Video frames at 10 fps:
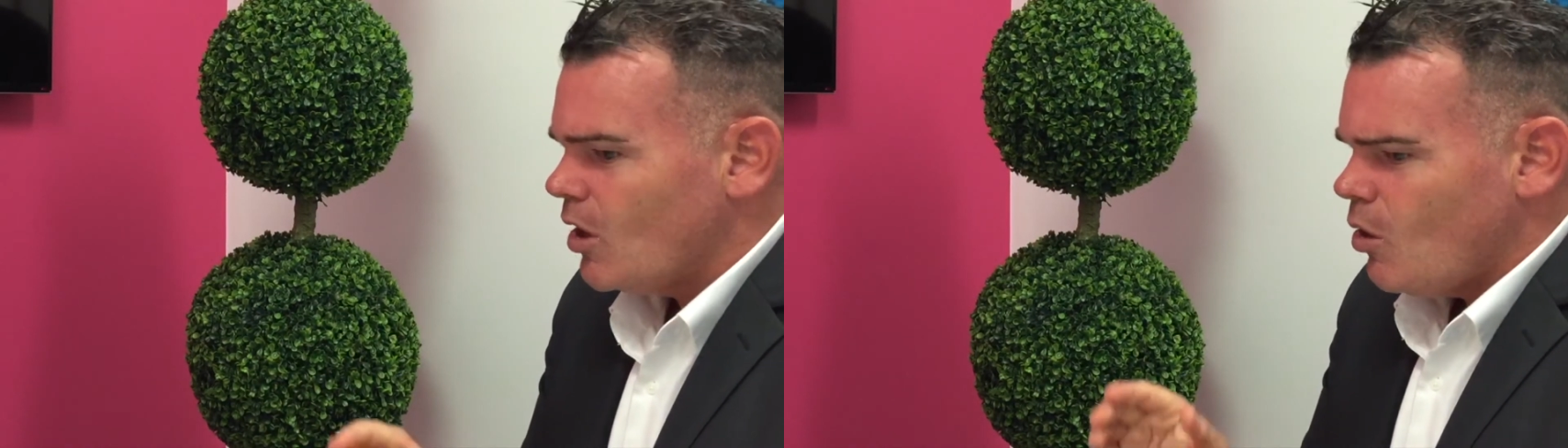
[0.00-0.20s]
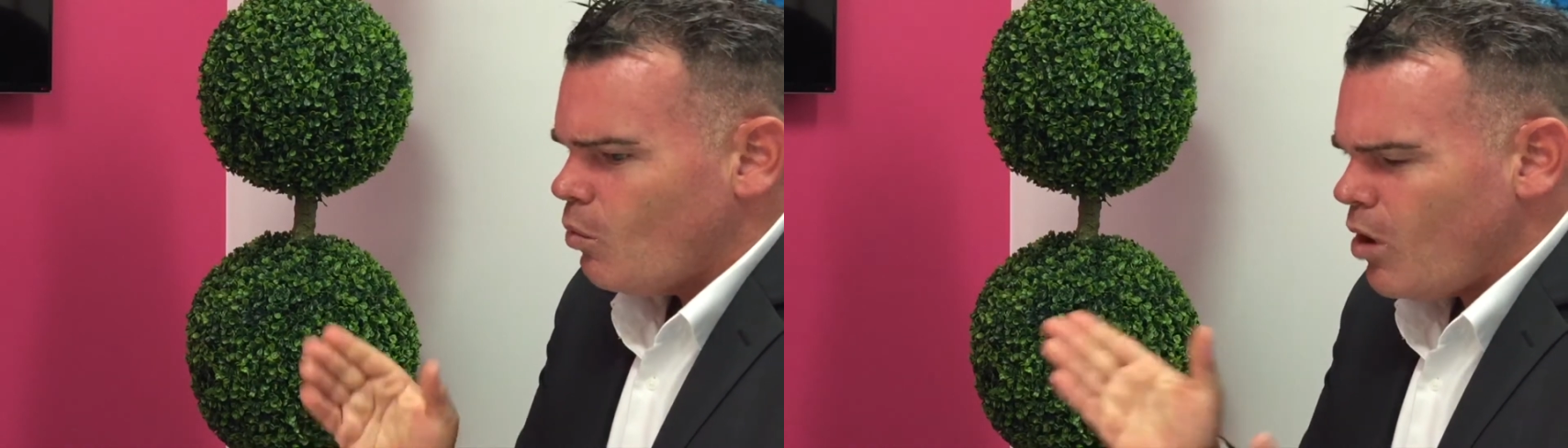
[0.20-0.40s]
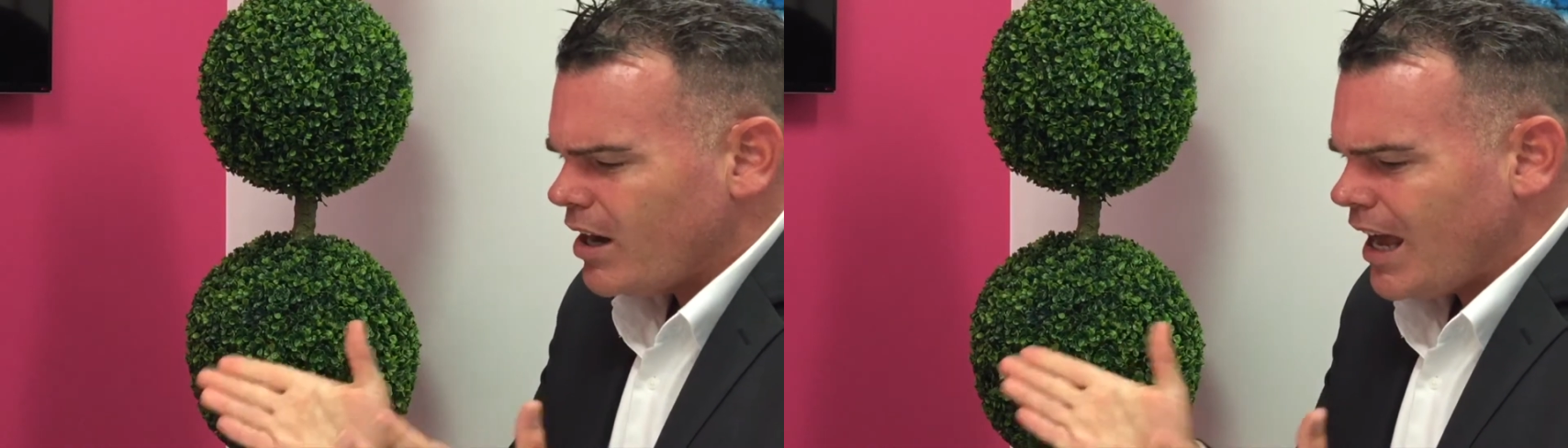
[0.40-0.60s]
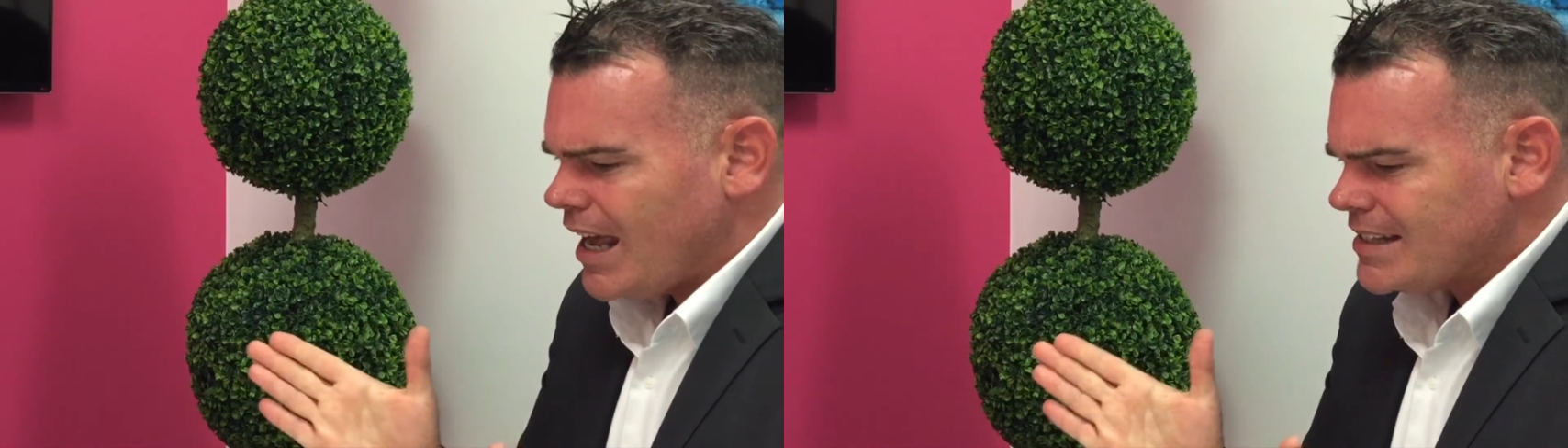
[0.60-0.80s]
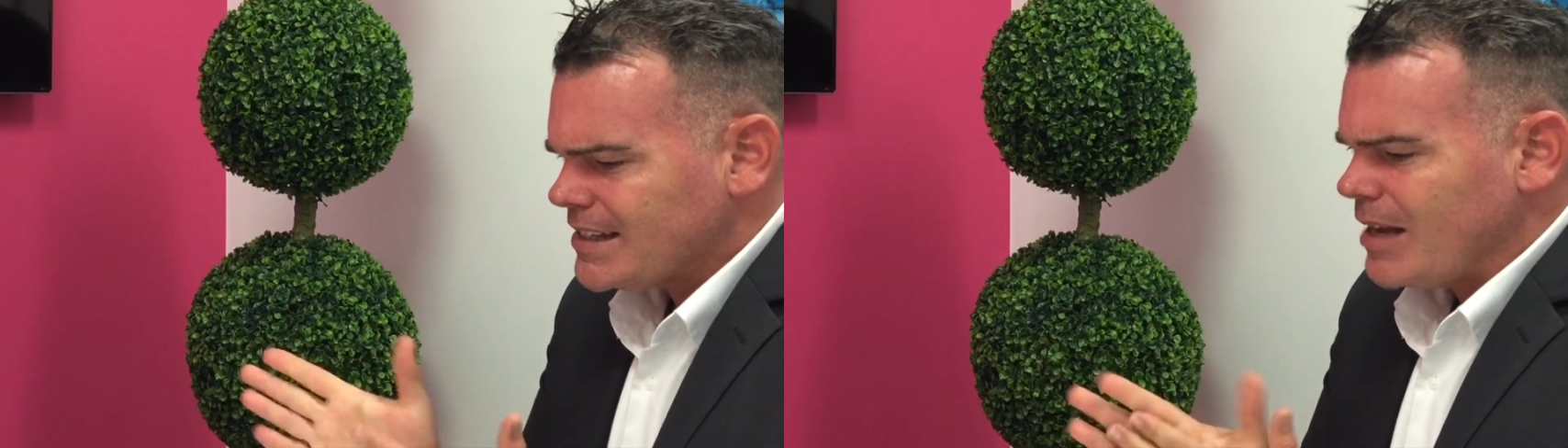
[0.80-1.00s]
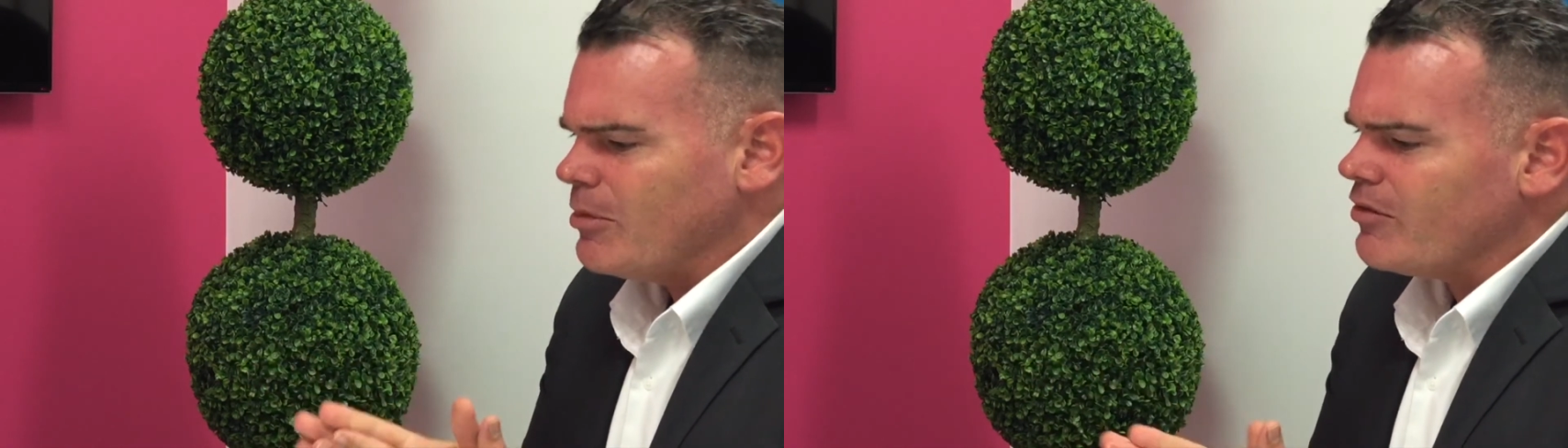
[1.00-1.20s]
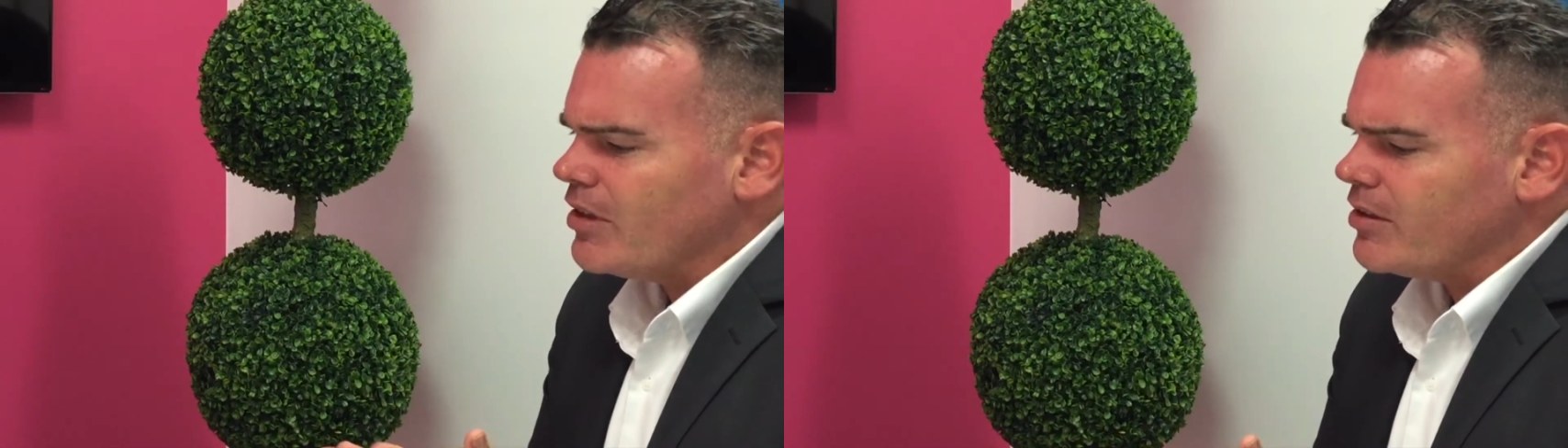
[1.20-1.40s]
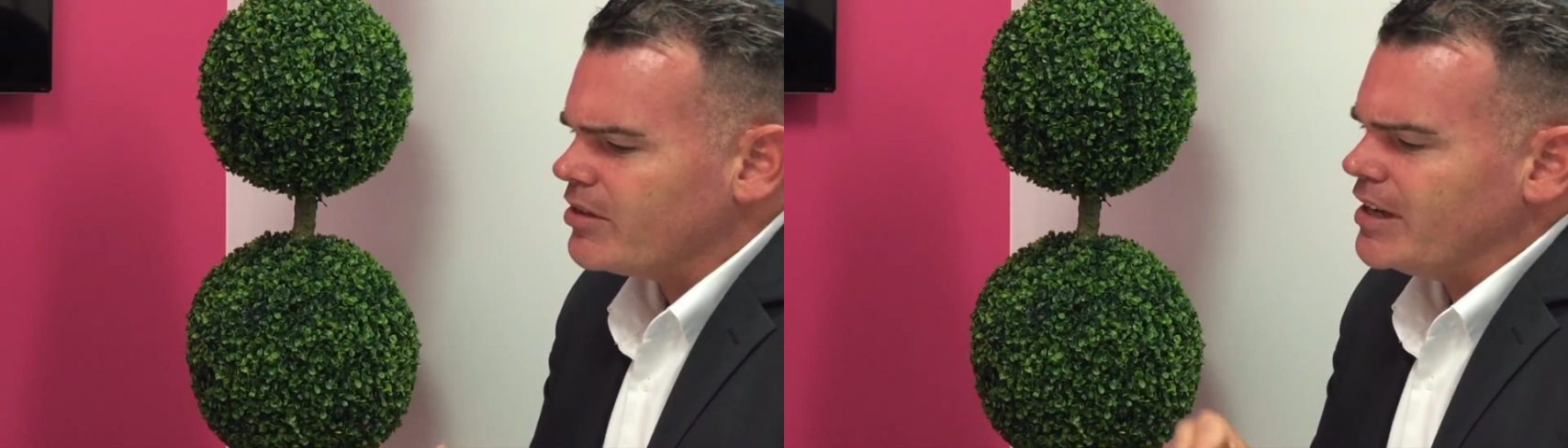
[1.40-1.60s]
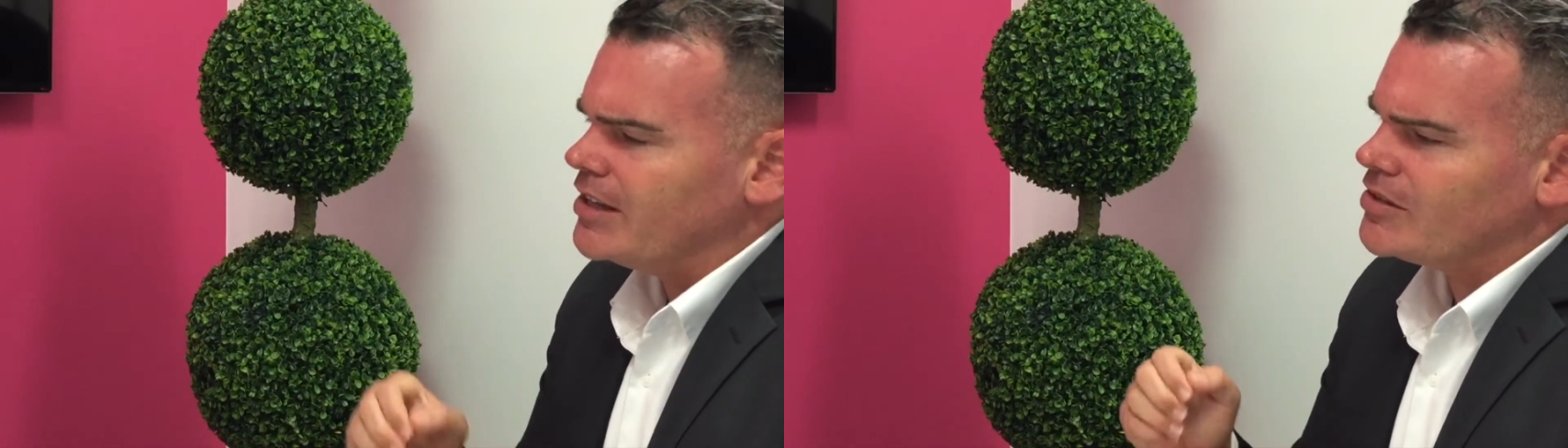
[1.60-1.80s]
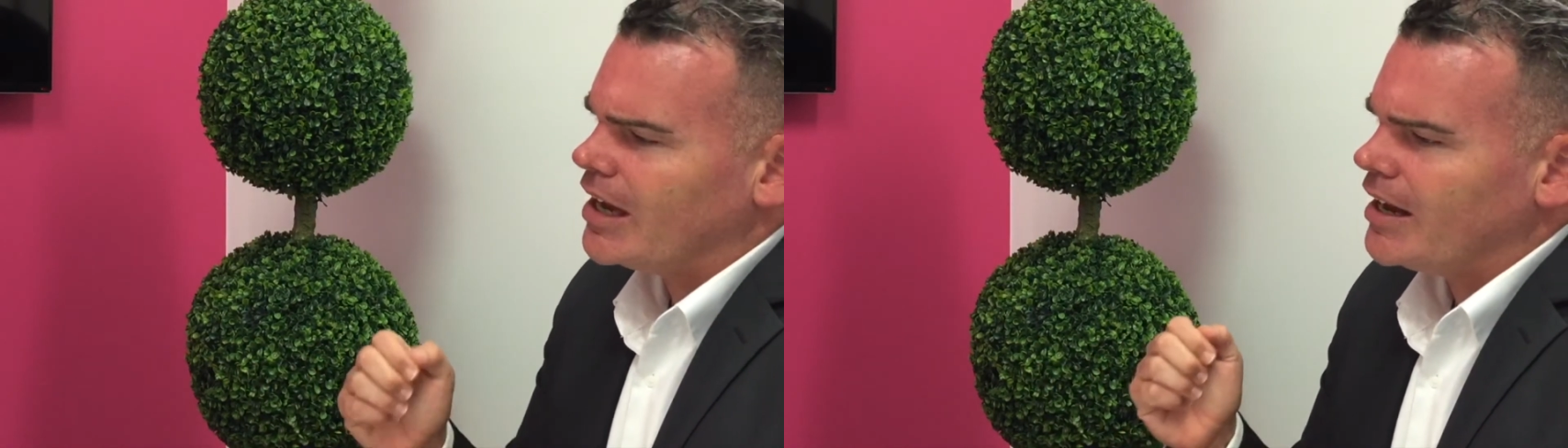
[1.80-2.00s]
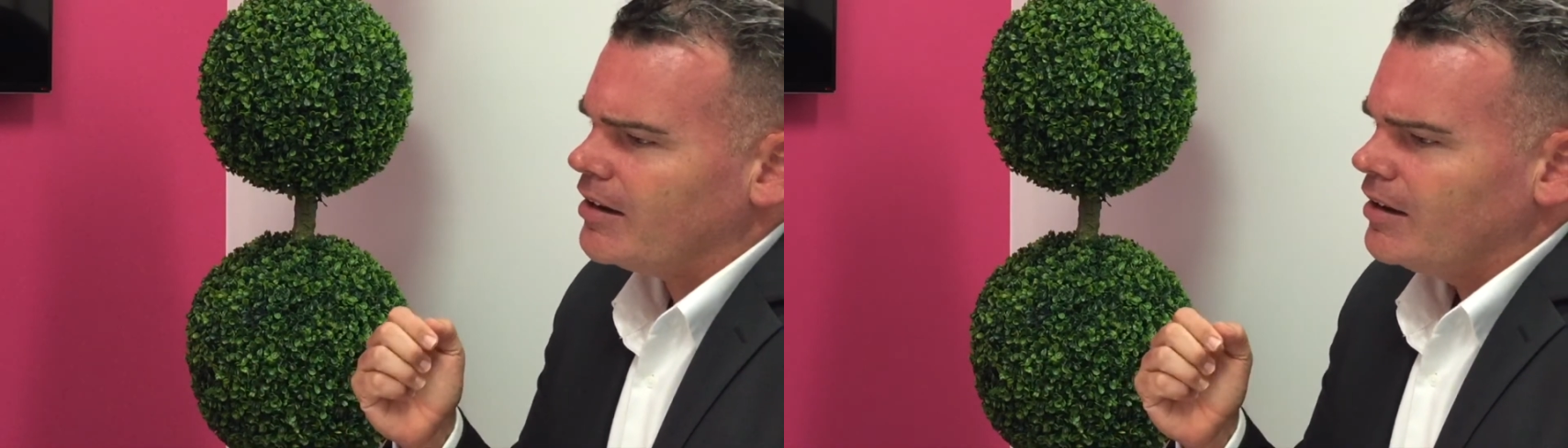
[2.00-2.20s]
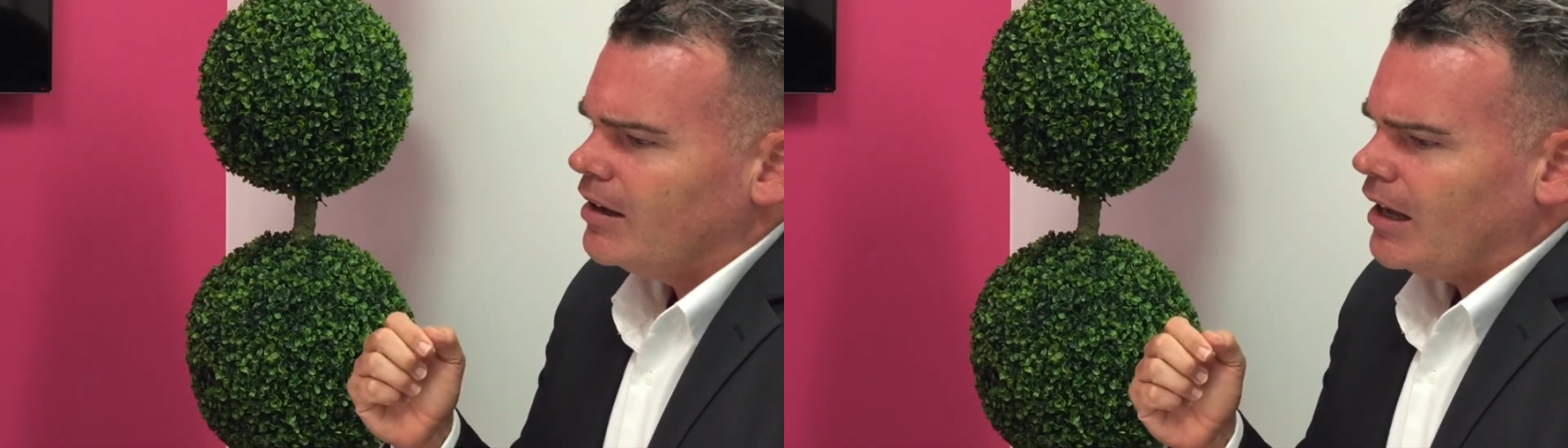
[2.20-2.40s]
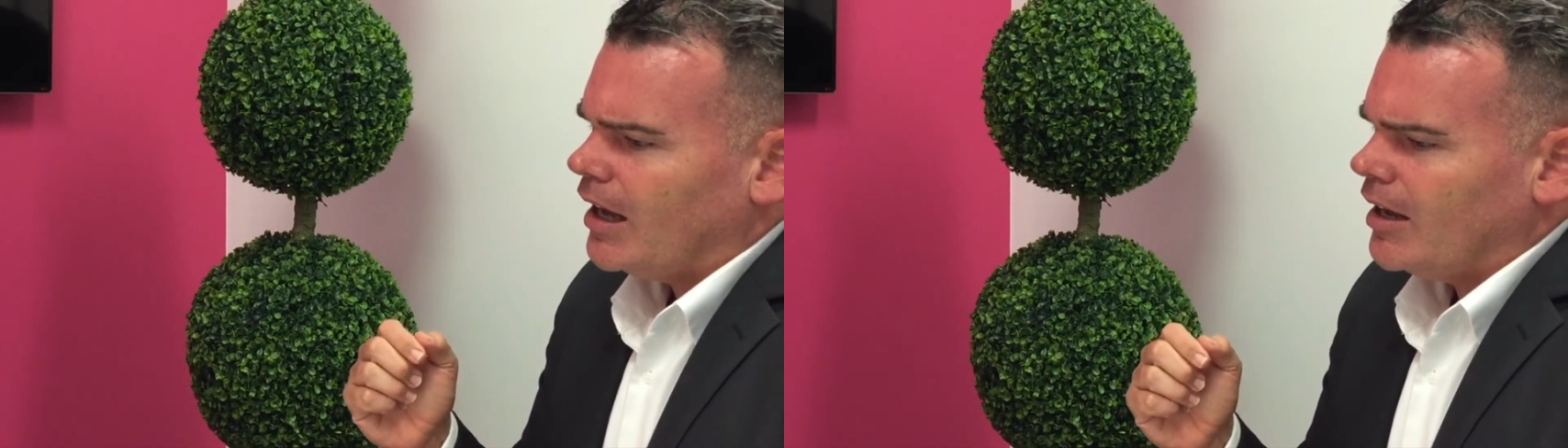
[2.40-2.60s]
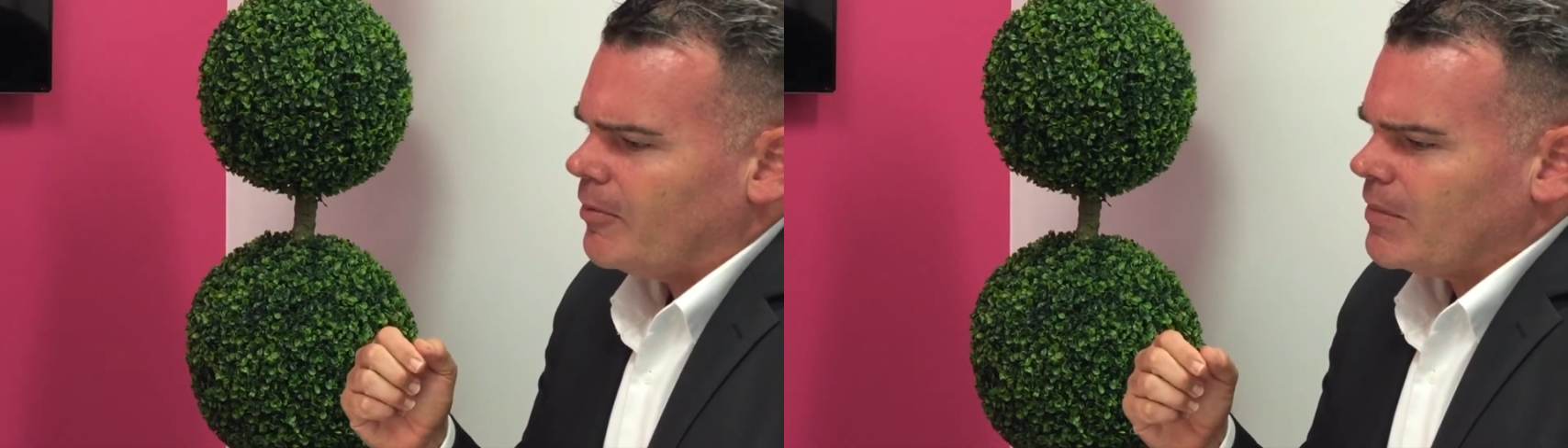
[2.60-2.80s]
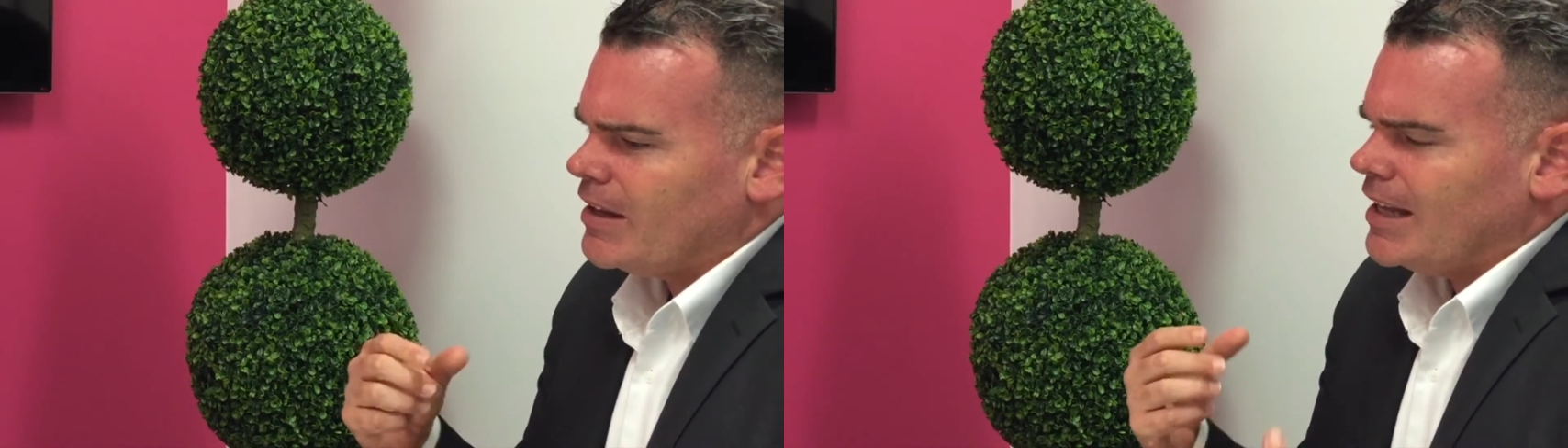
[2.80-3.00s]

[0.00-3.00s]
Yep. What are some of the things that um,